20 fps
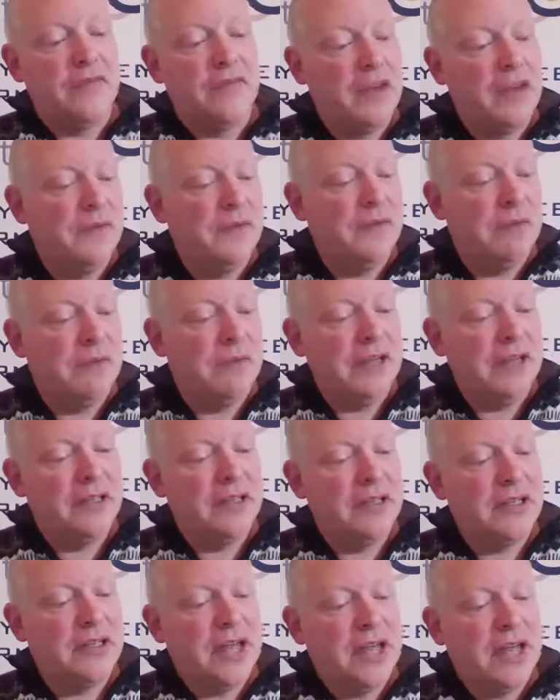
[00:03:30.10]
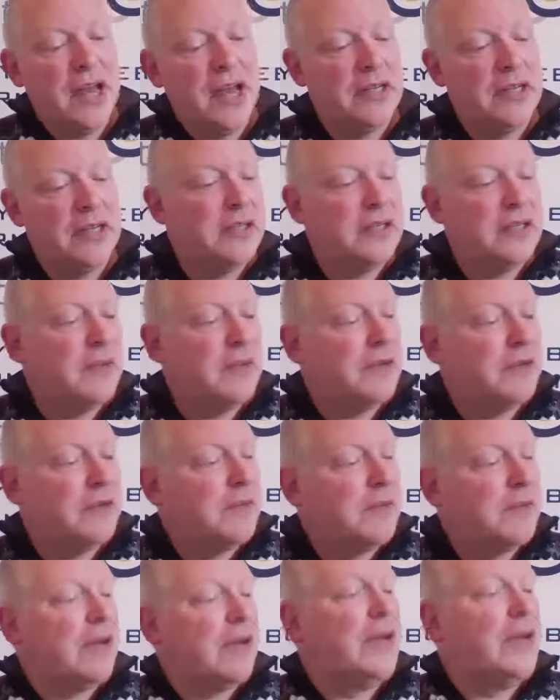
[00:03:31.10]
Self-administered tests. What
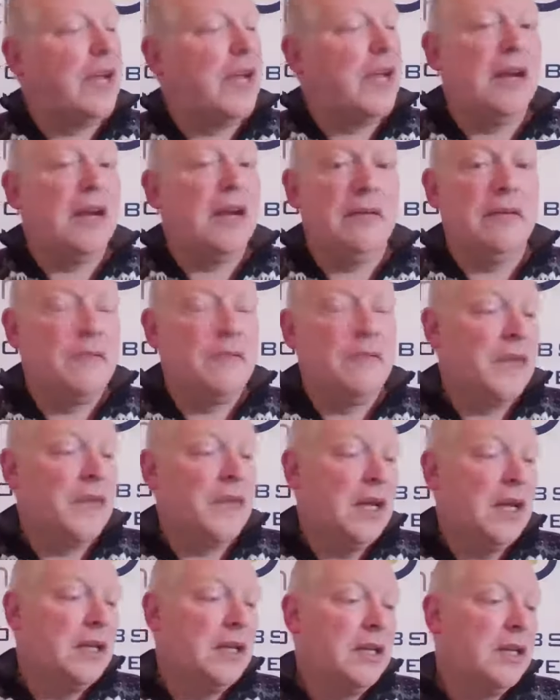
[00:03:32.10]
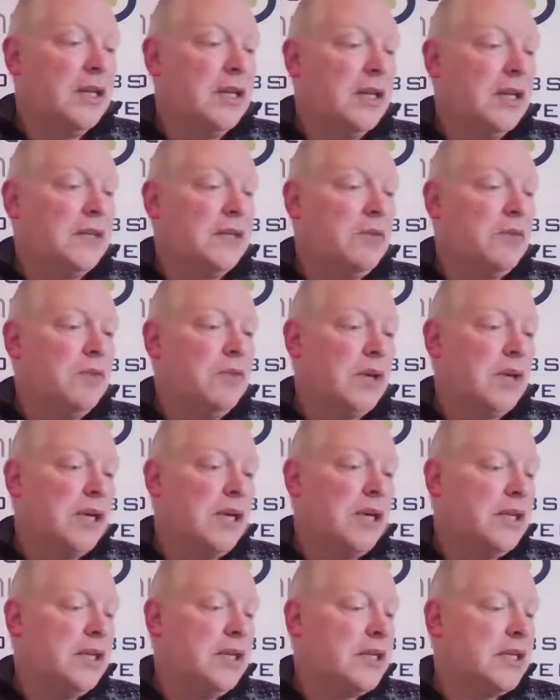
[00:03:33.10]
else we got in here? This
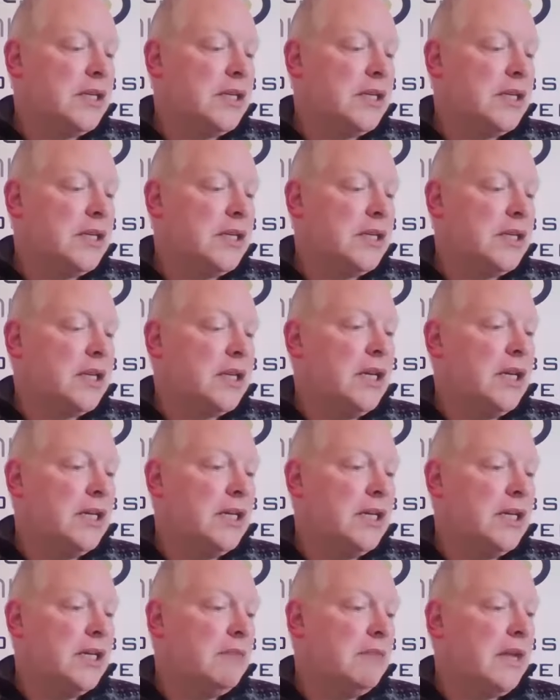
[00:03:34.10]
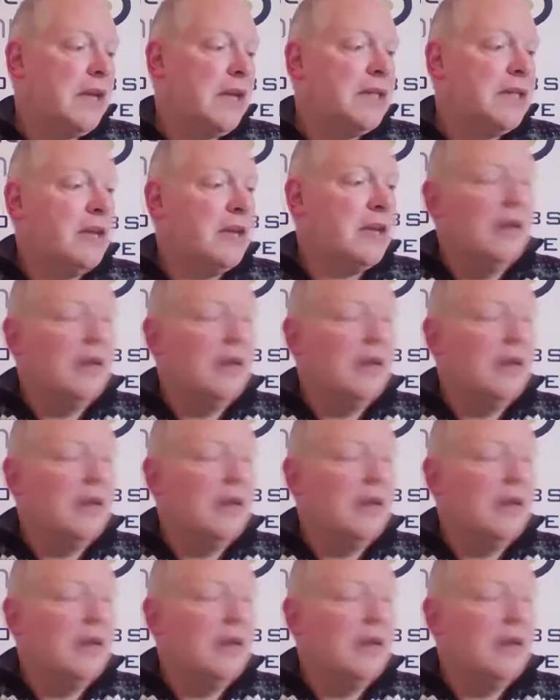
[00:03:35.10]
book is amazing.